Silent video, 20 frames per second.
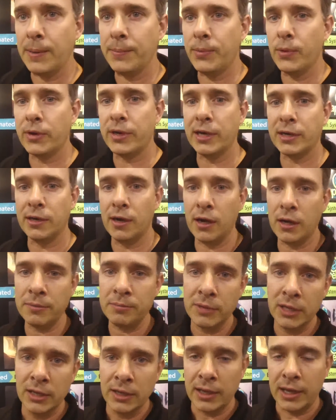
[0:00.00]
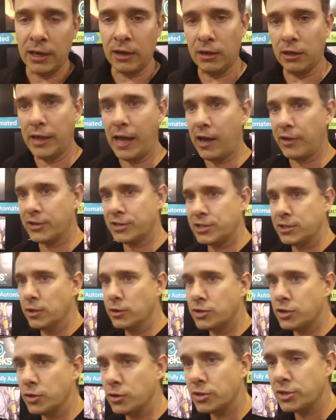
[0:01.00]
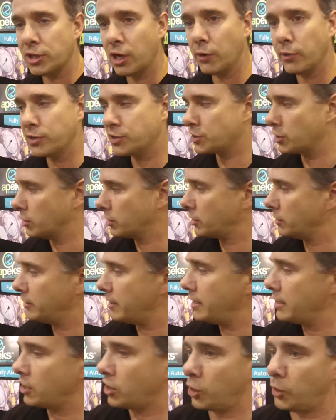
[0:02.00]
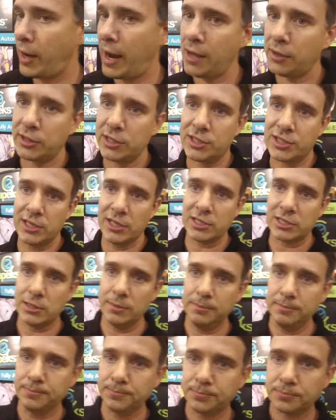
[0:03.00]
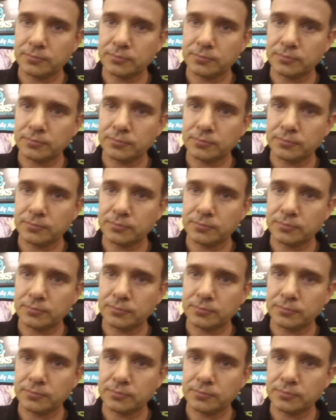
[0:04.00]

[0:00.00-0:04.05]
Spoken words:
pump, will kick on. It'll allow the CO2 to start recirculating throughout the system.